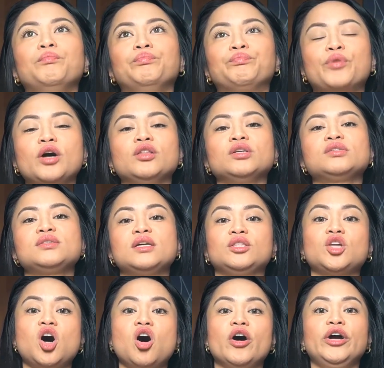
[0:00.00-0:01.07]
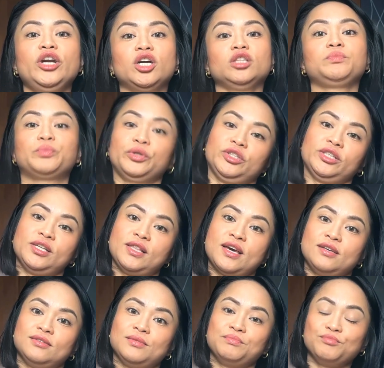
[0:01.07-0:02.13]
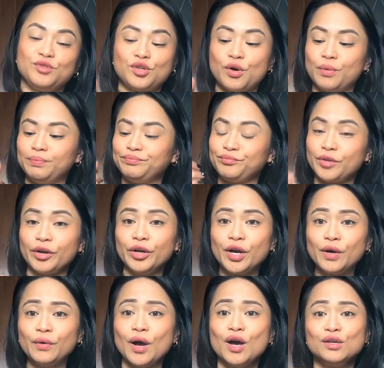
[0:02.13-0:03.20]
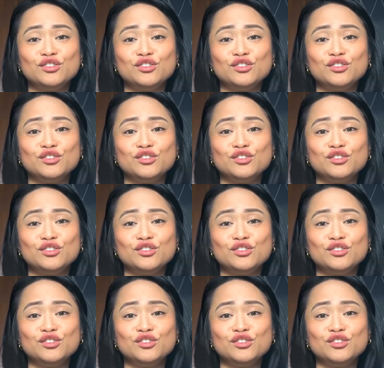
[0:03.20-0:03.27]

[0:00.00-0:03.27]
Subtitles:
products that are not personalized. So there you go.